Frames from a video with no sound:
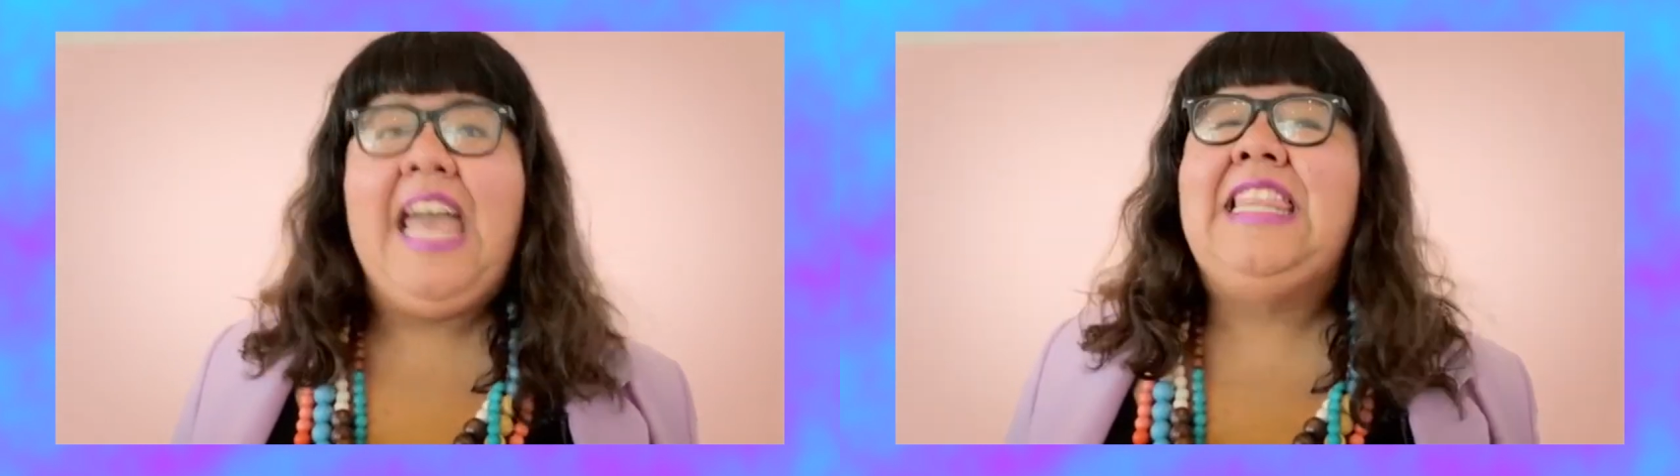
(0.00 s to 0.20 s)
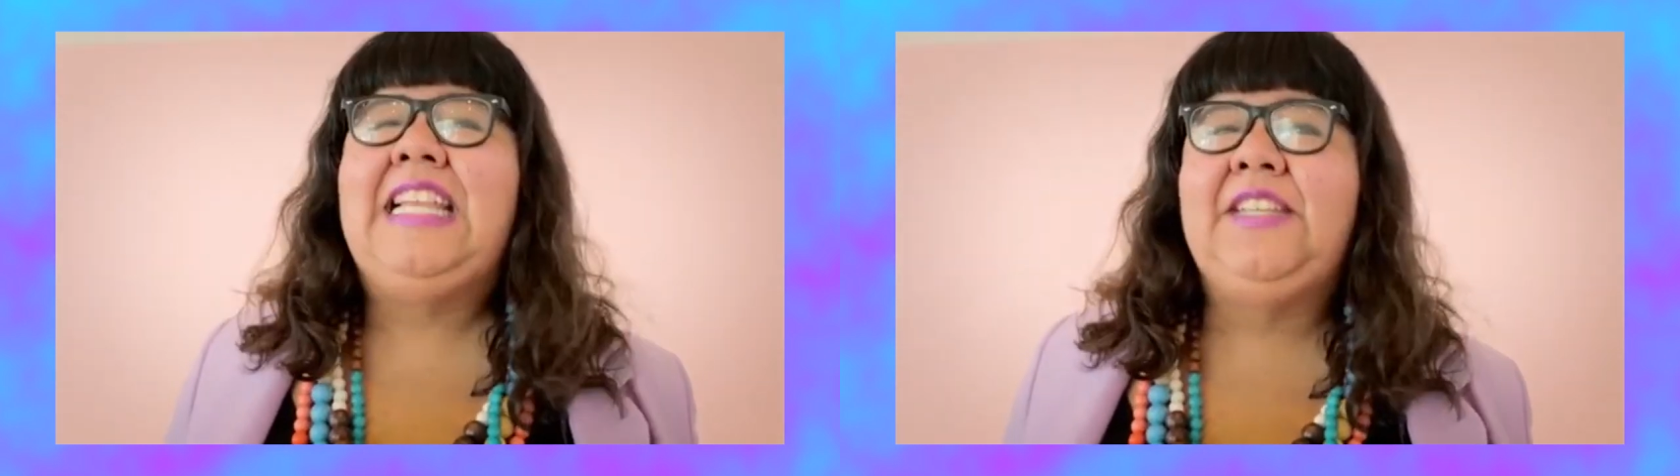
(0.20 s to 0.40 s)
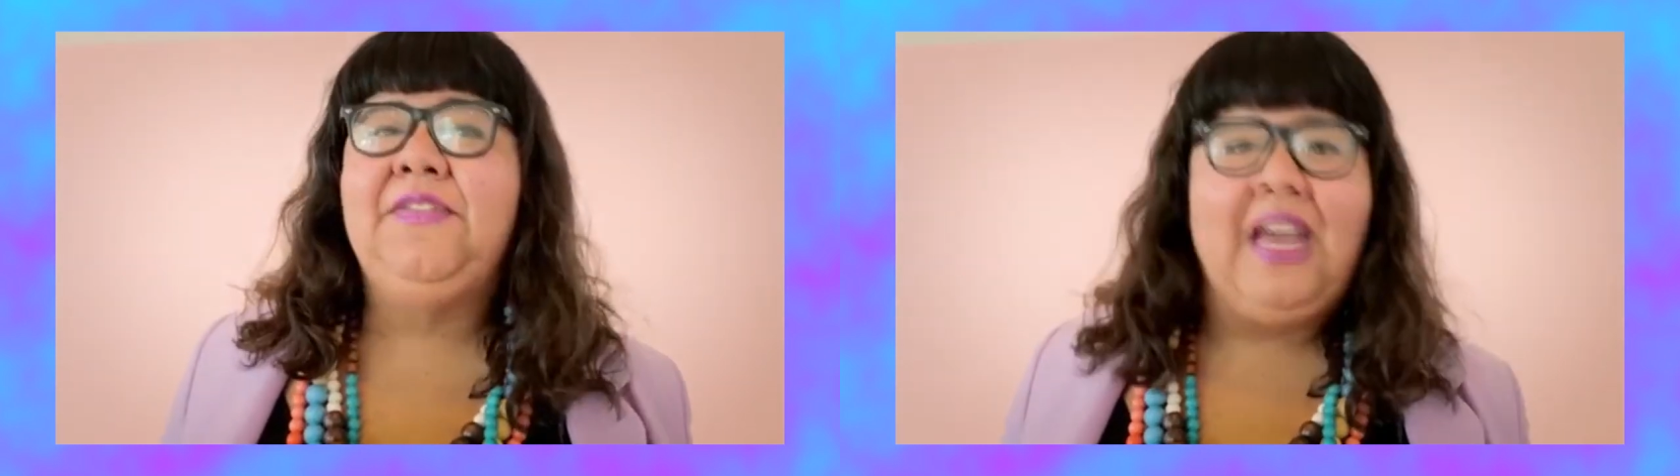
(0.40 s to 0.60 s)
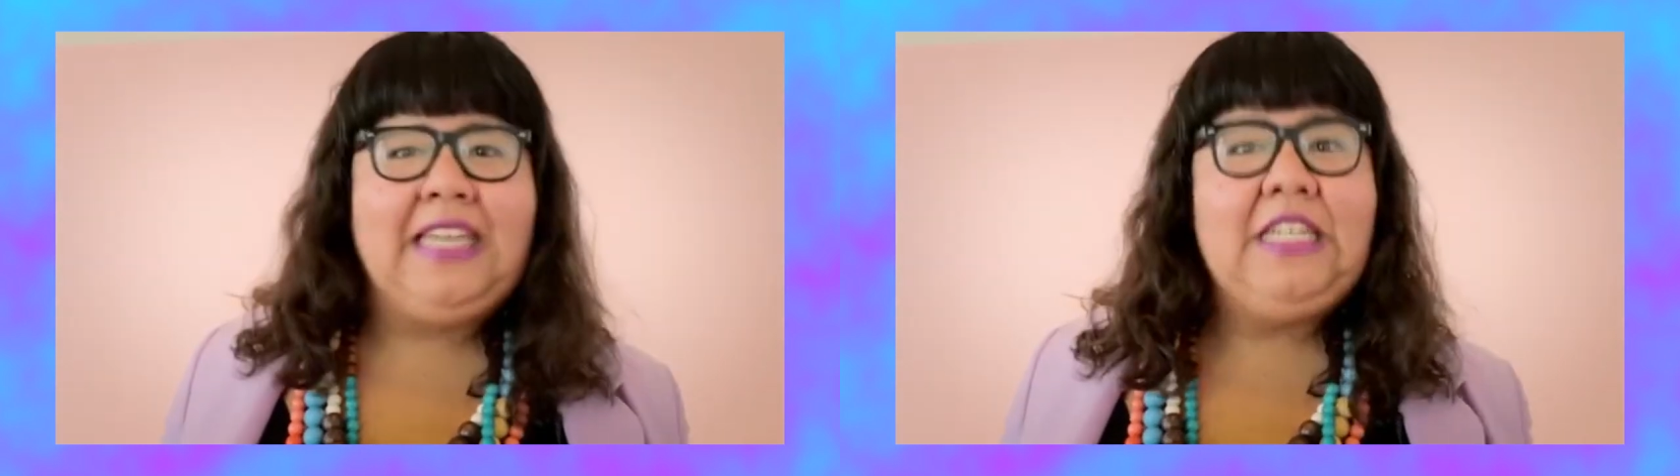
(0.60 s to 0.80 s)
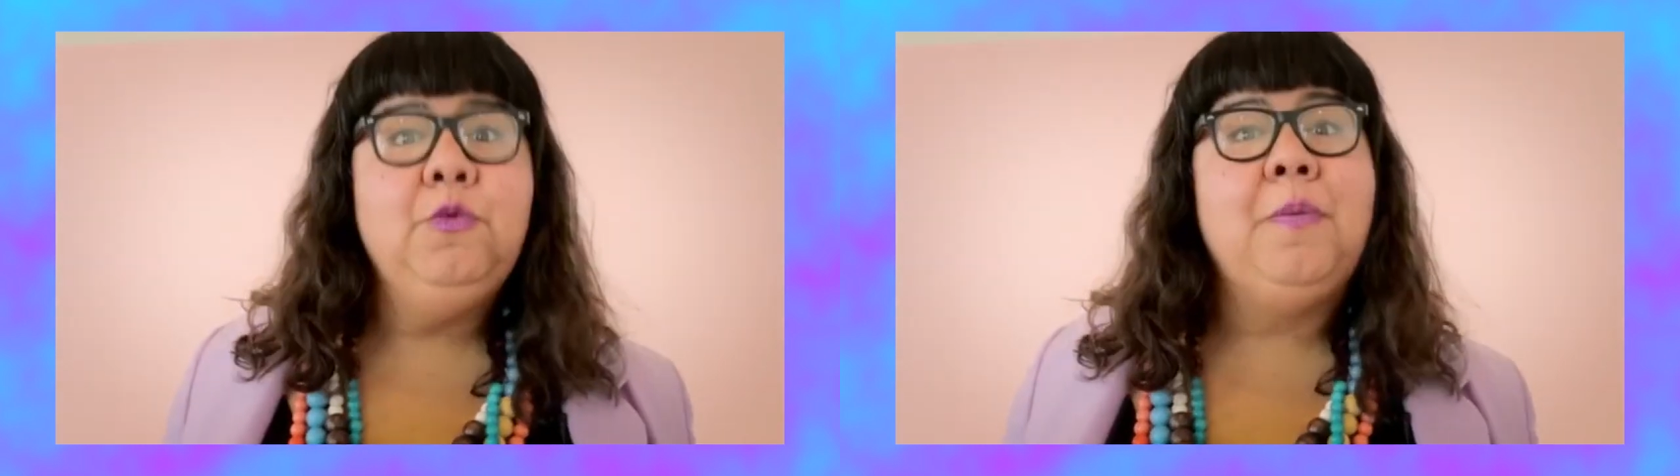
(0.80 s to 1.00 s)
that's
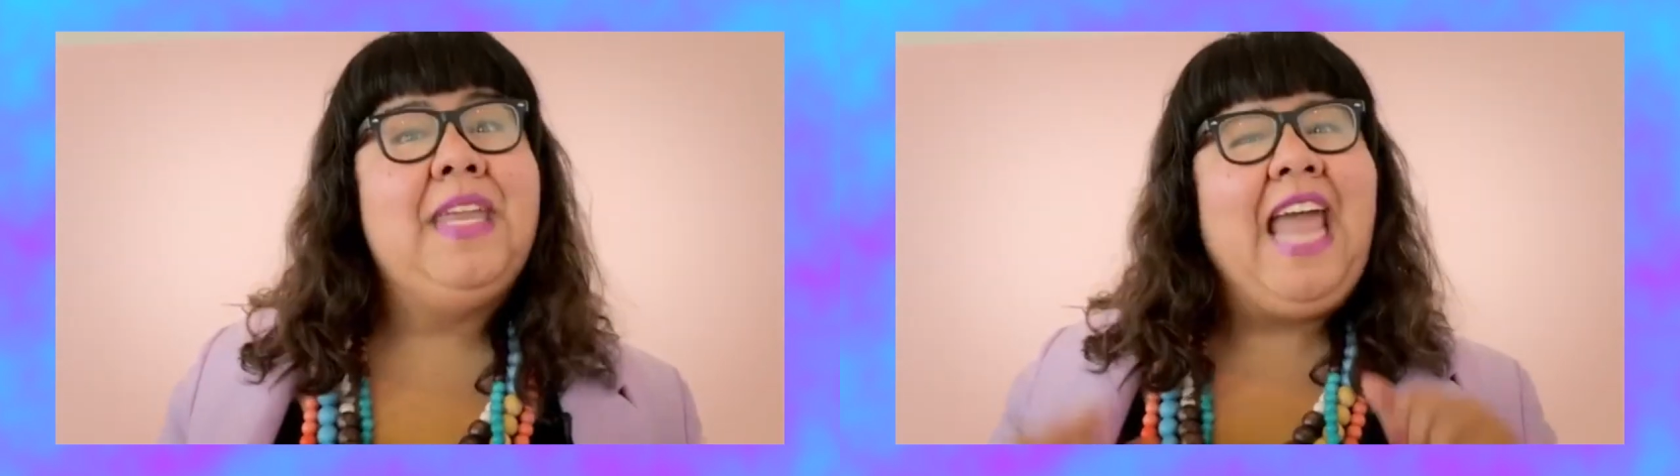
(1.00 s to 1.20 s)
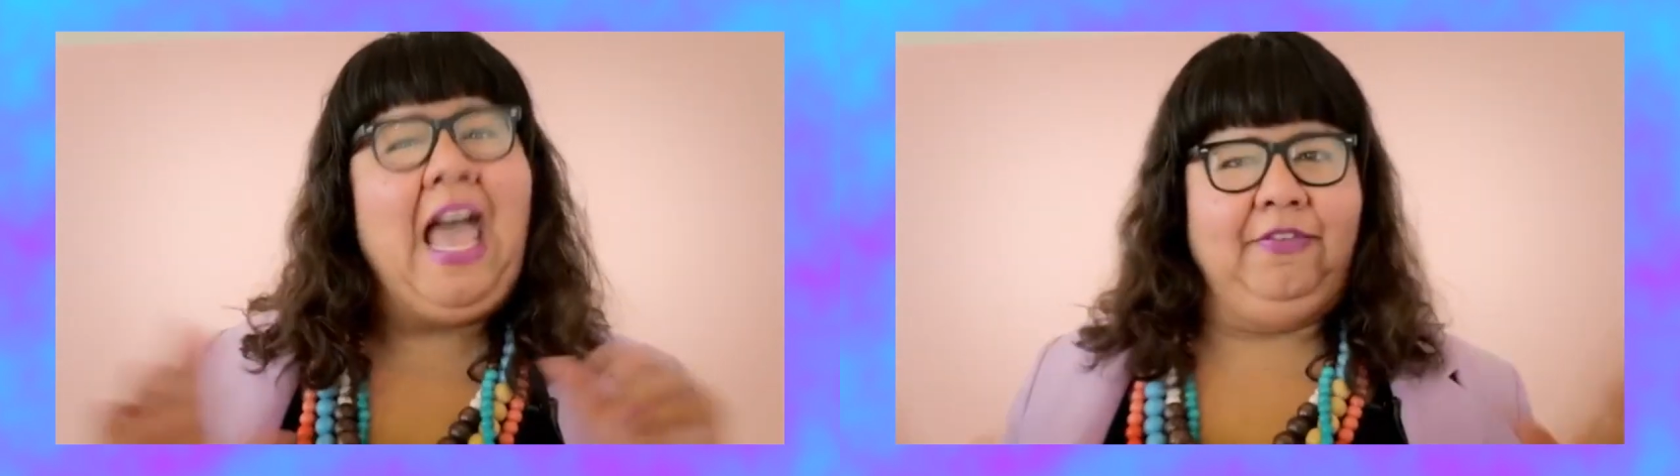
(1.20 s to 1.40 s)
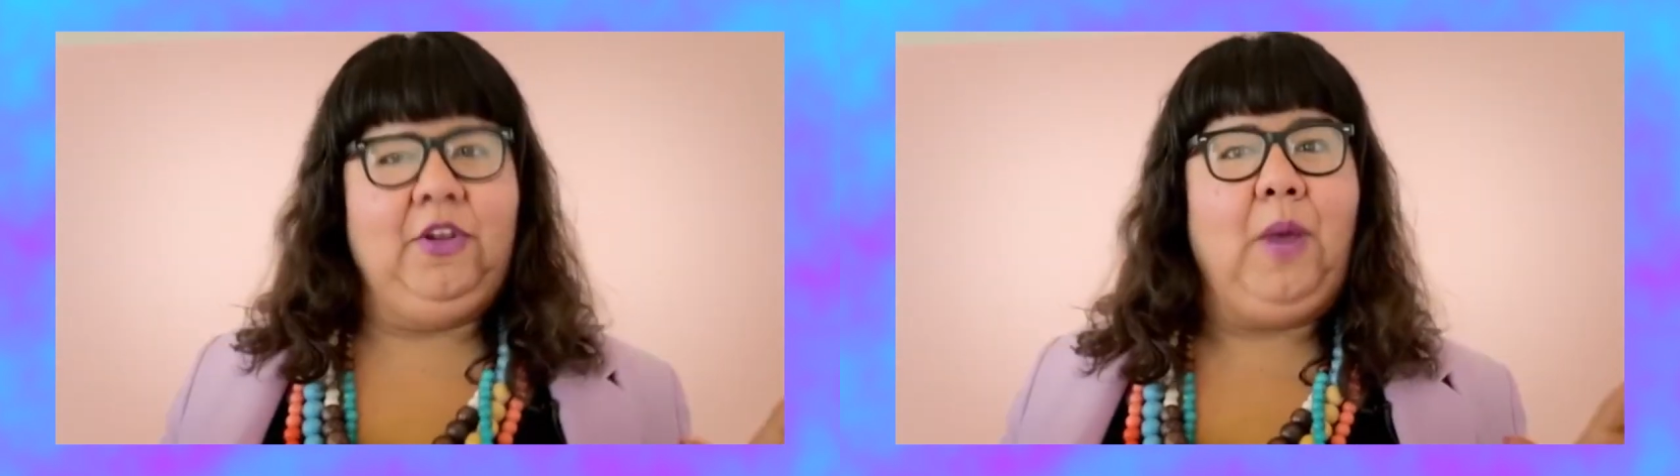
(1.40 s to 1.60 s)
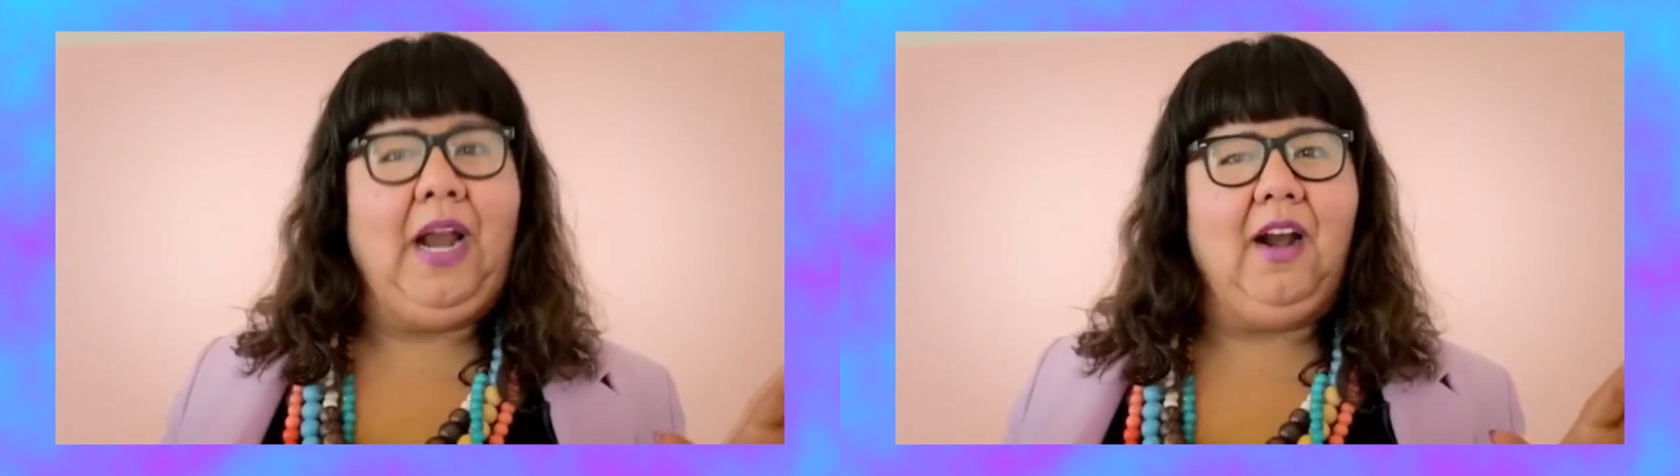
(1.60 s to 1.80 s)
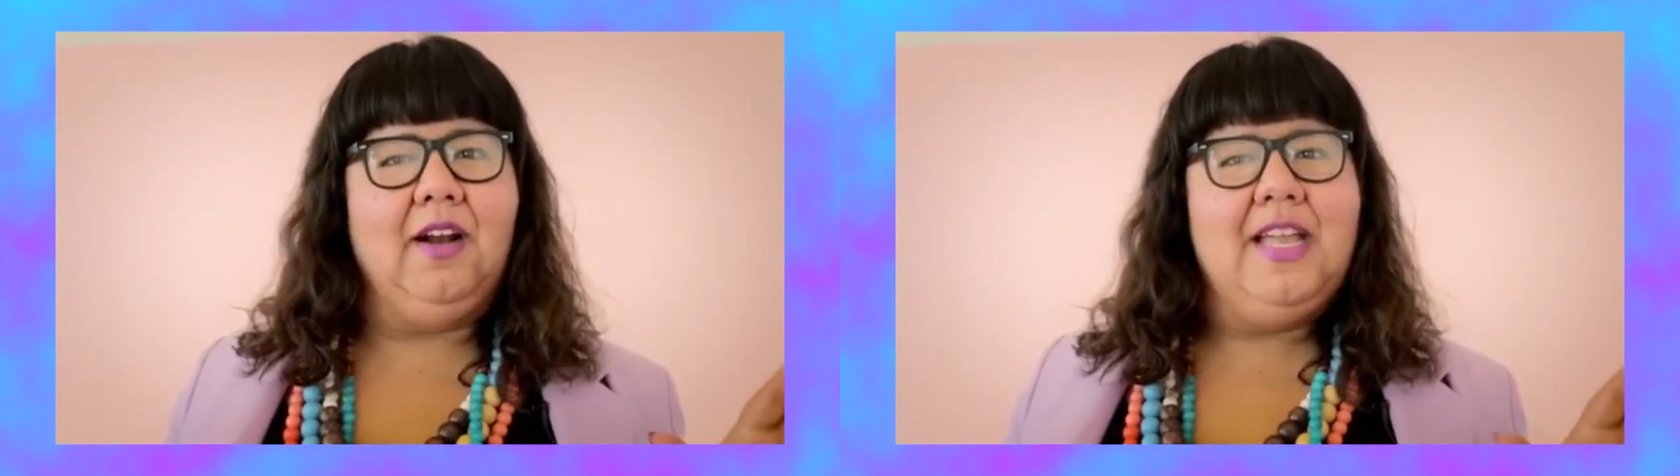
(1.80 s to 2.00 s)
affecting women
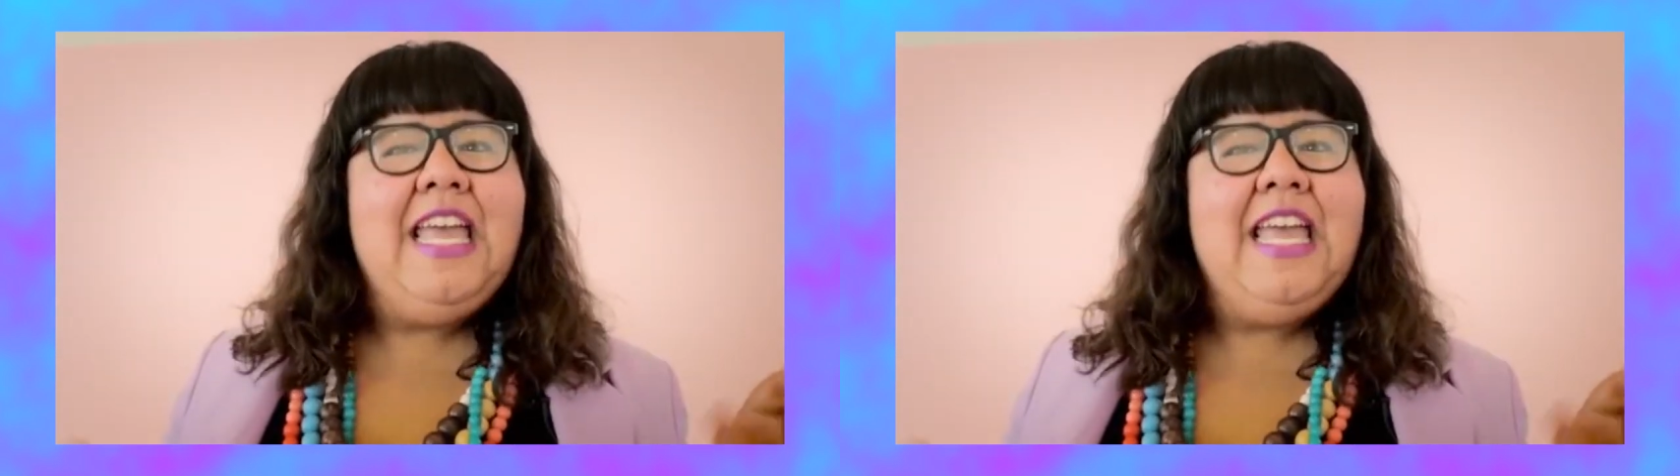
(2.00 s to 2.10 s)
everywhere.